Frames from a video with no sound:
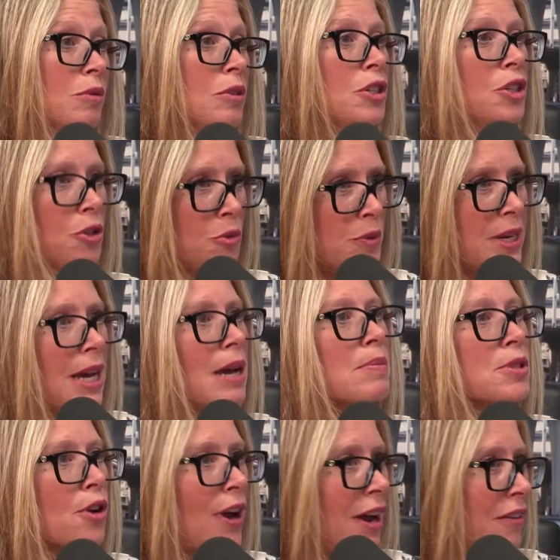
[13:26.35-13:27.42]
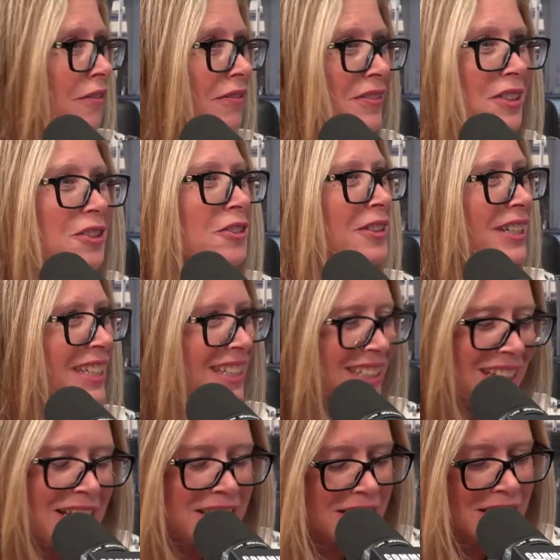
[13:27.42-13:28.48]
relapse or have,
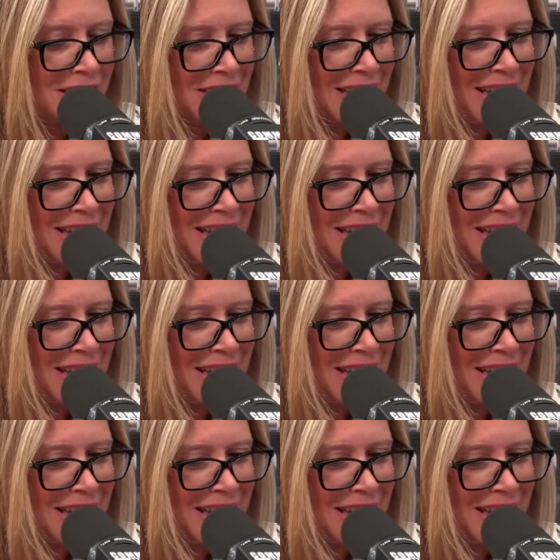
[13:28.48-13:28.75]
any